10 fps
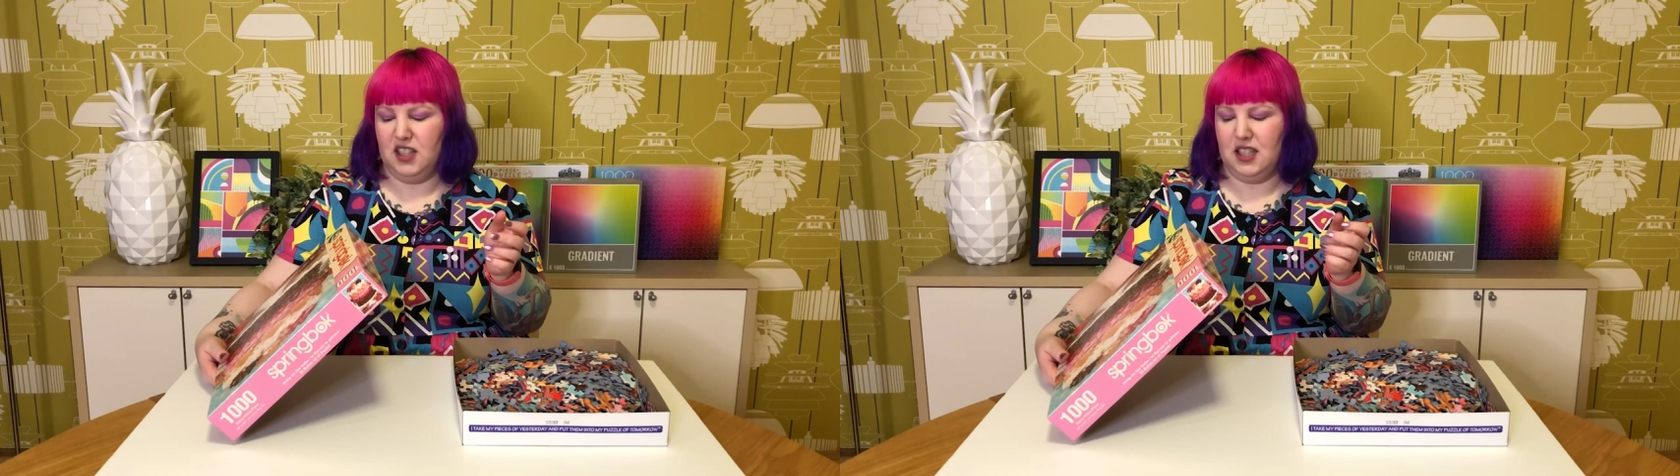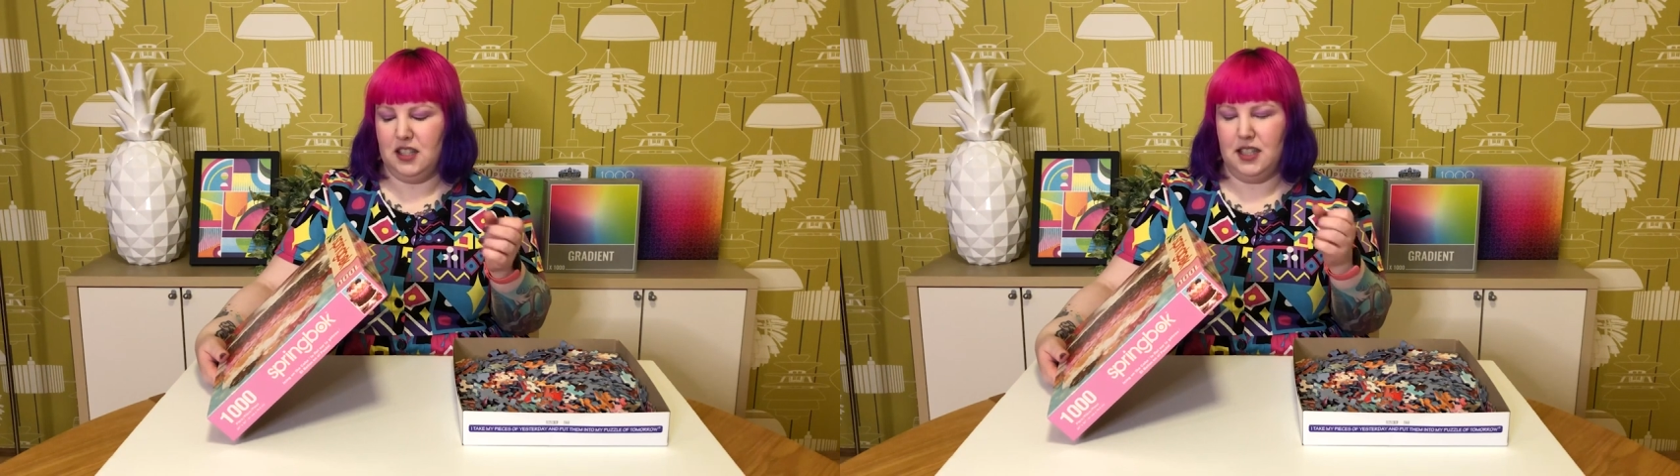
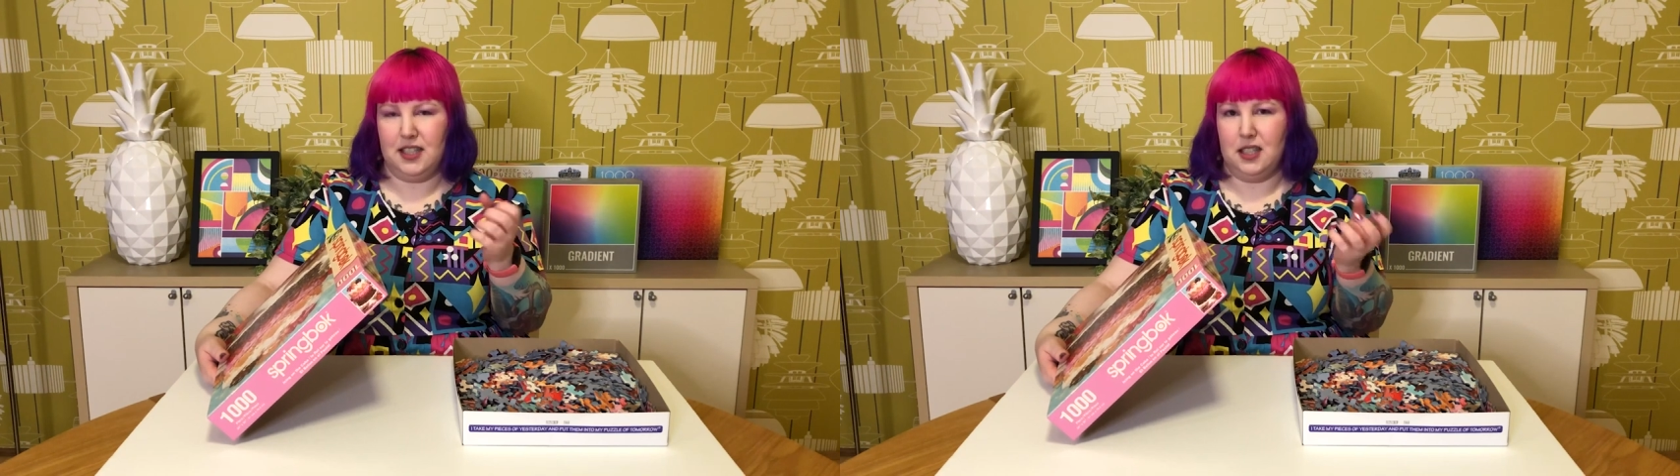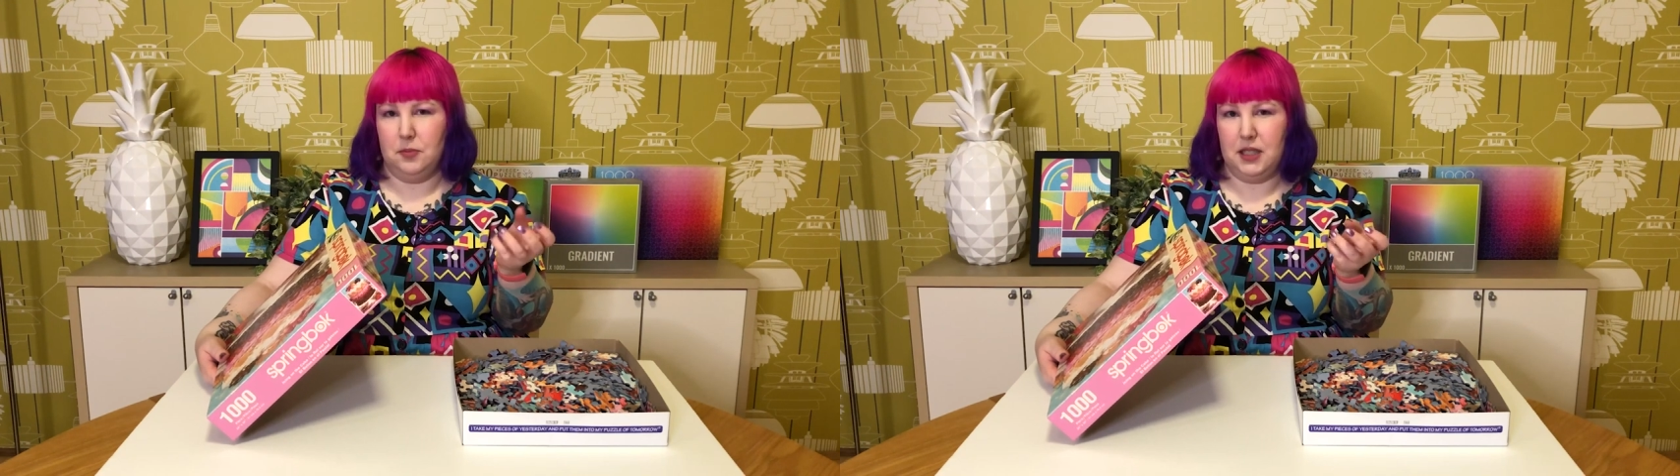
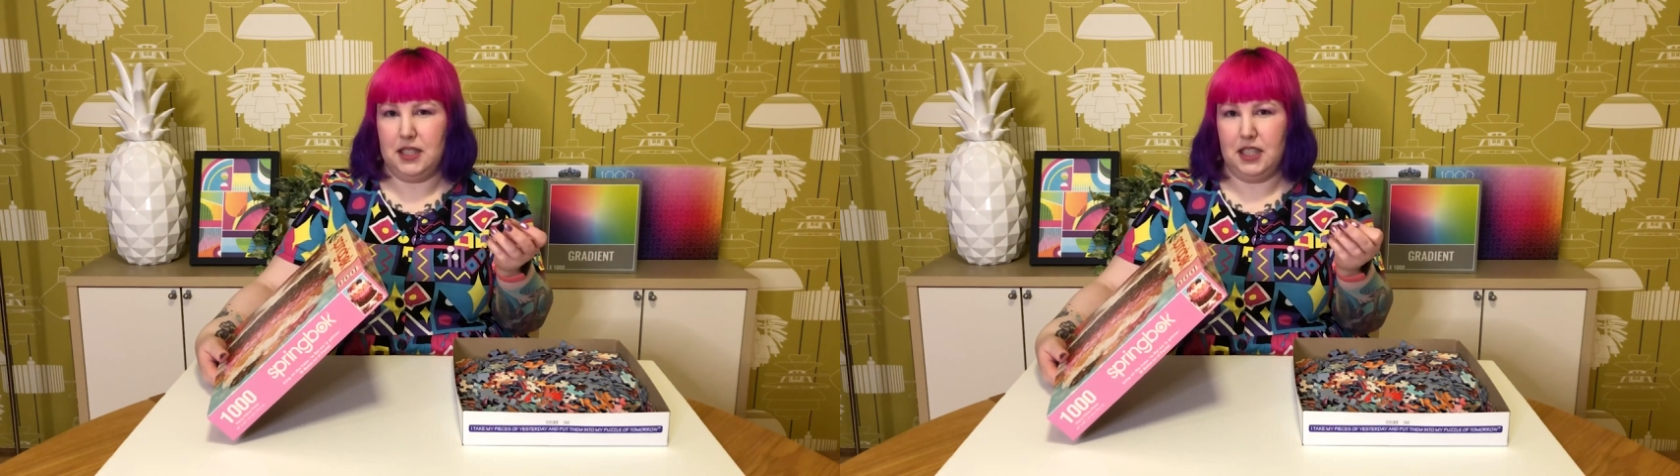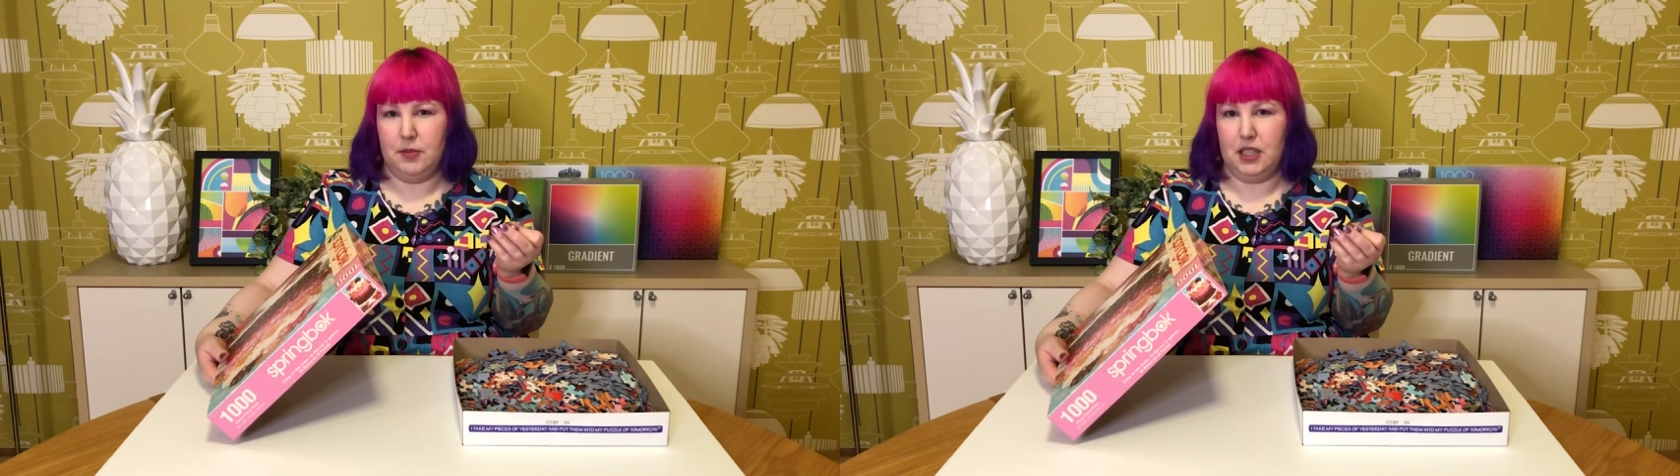six and a
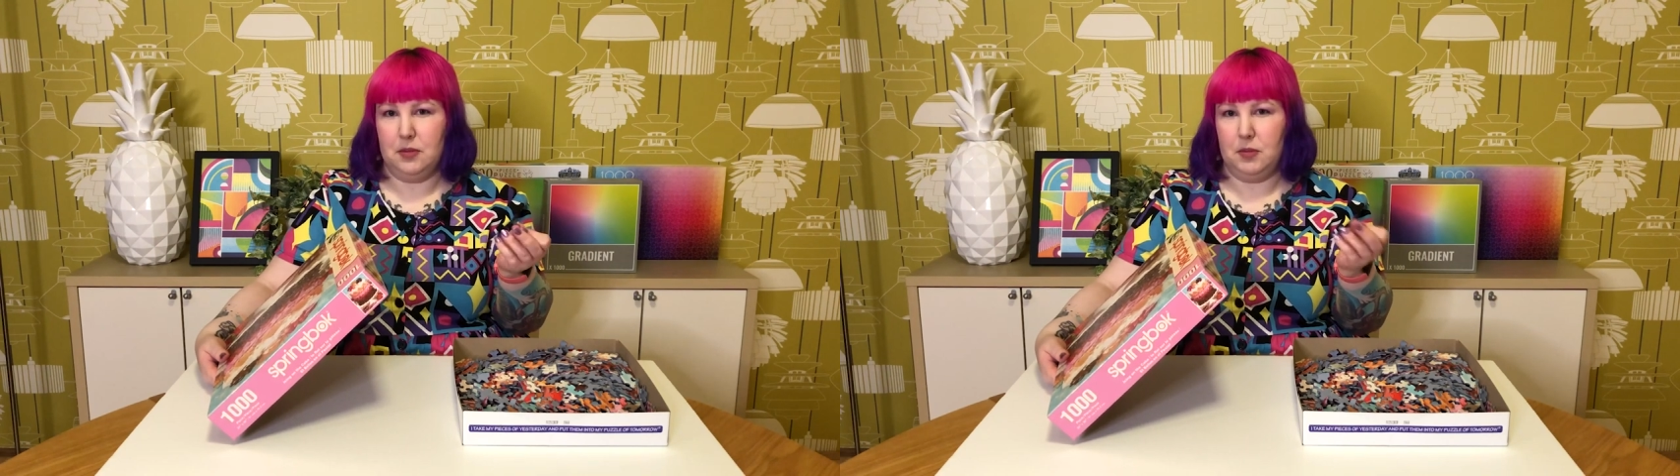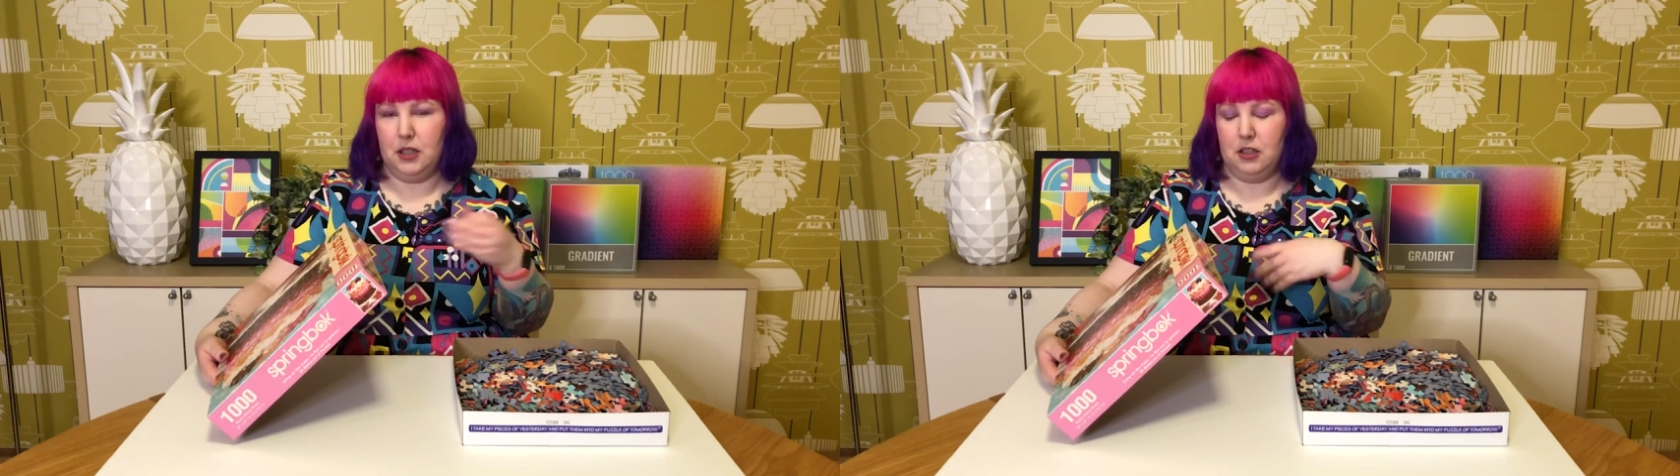bit
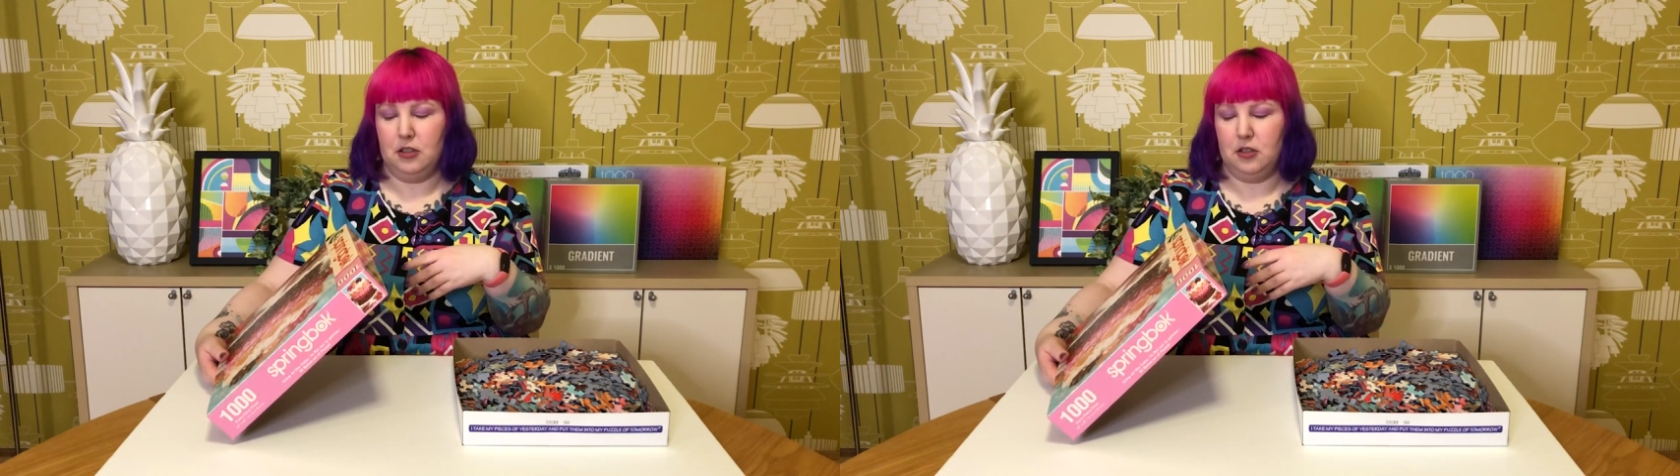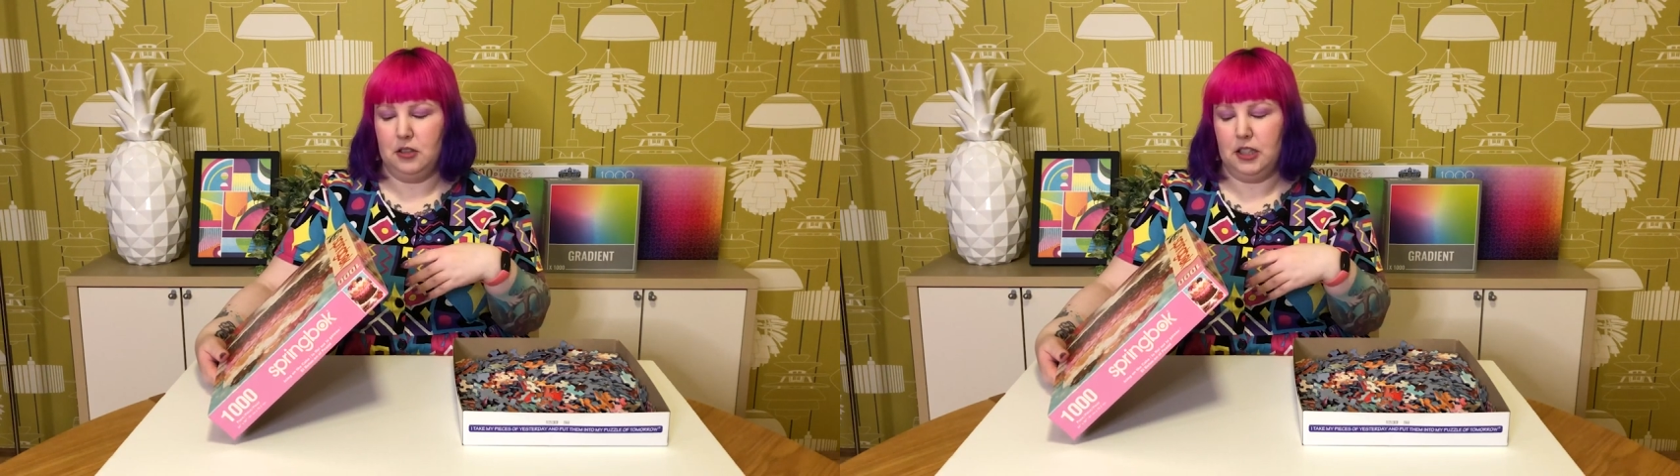centimeters
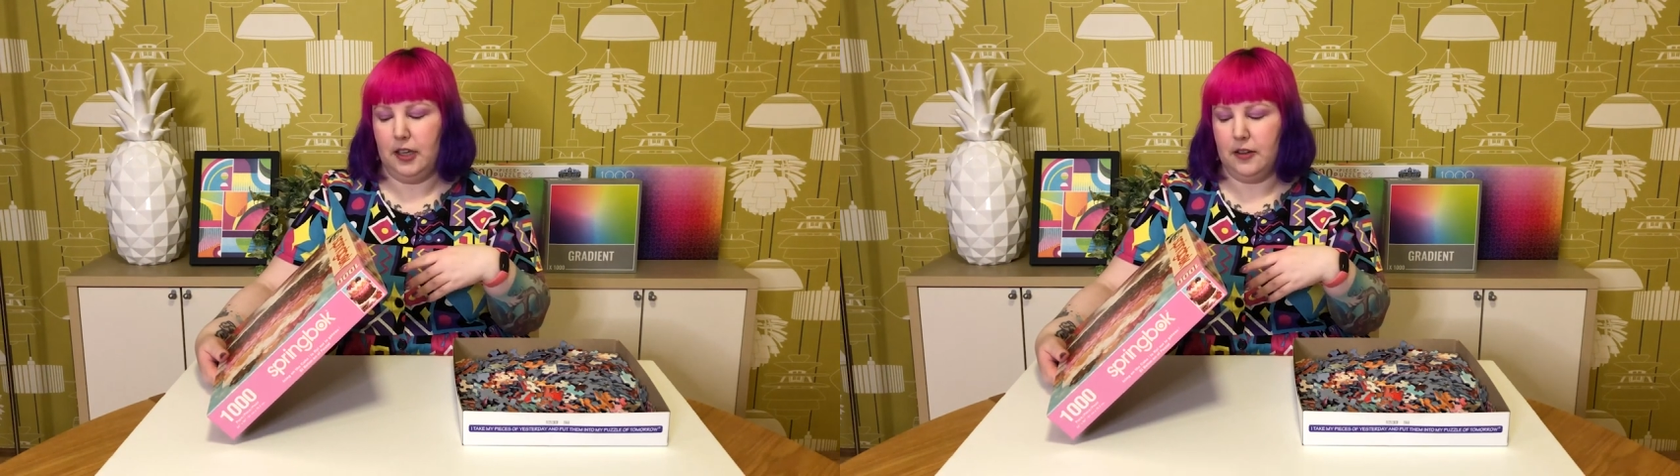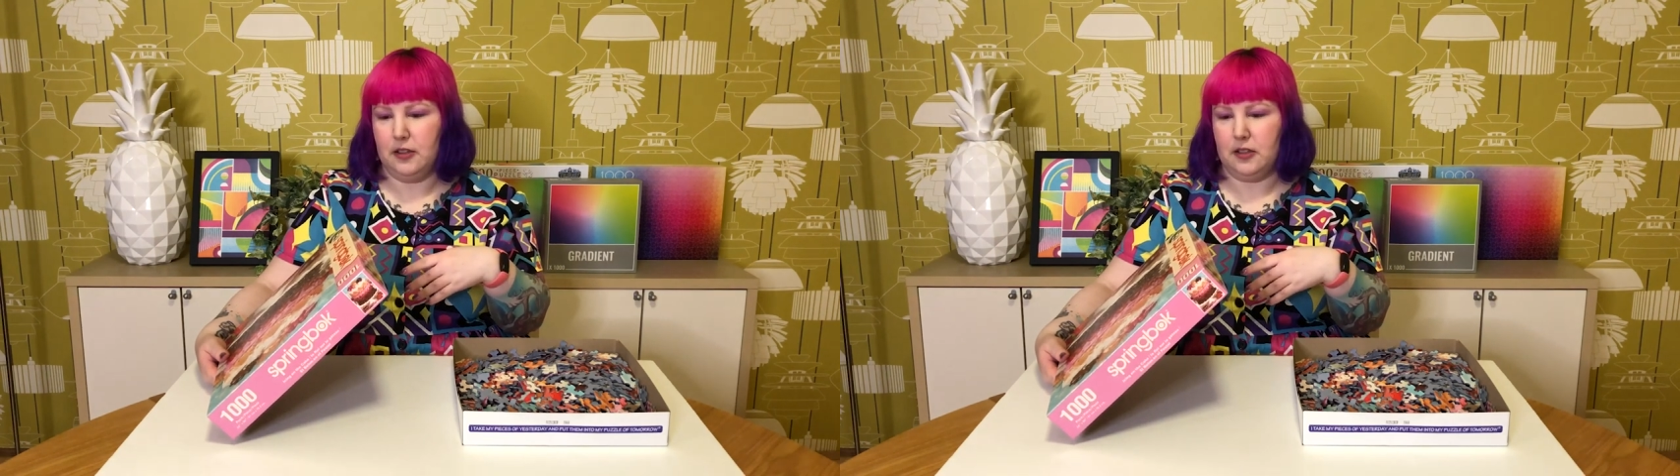bigger on the other.